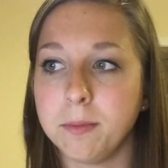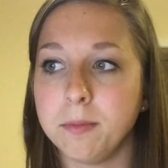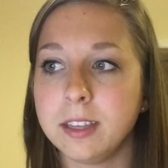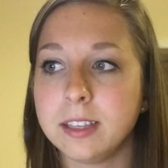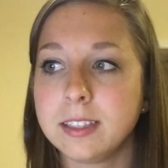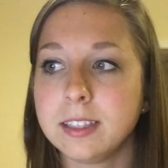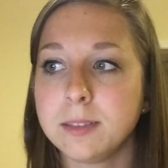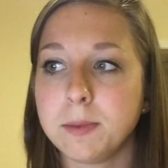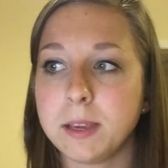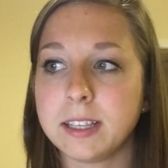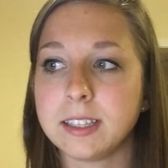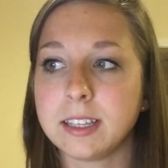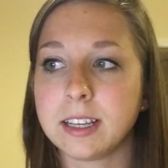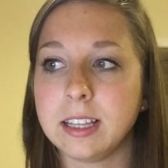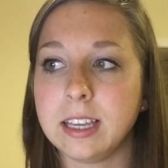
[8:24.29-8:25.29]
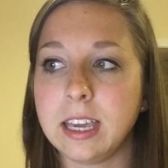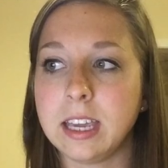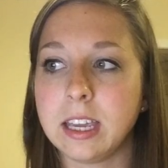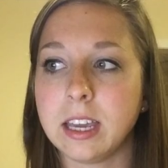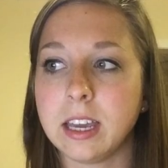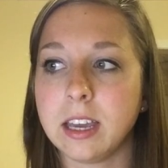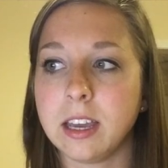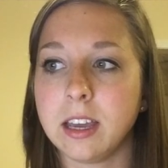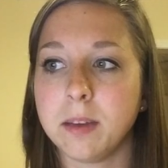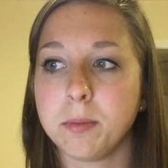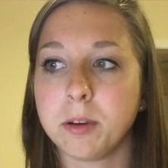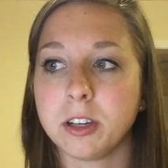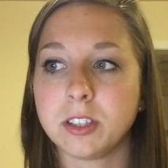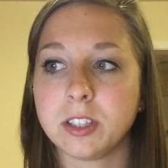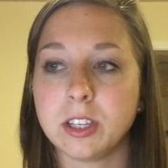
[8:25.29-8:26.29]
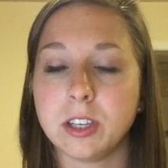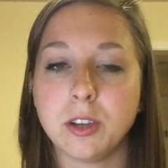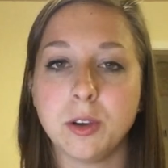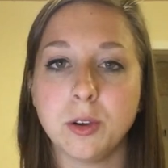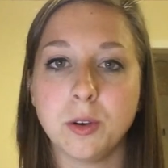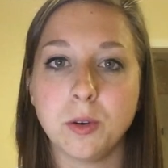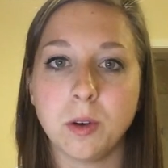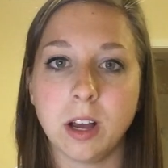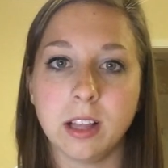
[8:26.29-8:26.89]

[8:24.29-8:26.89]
This is basically a person who